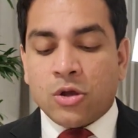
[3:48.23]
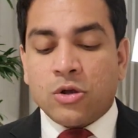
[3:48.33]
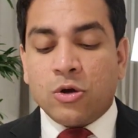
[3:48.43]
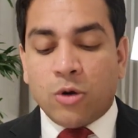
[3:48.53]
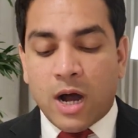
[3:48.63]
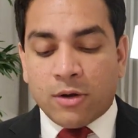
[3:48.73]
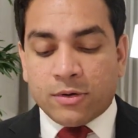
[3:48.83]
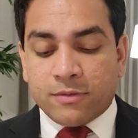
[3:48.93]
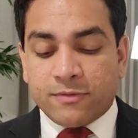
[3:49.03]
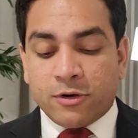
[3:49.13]
Go
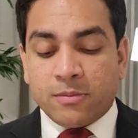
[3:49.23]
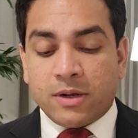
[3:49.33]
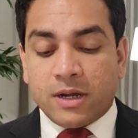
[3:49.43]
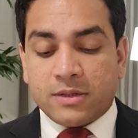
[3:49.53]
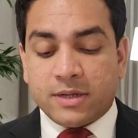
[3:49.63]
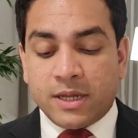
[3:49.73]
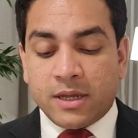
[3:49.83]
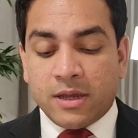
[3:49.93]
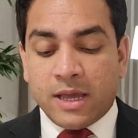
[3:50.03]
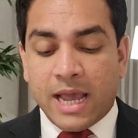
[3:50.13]
out from
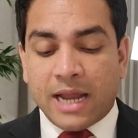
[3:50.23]
Guthrie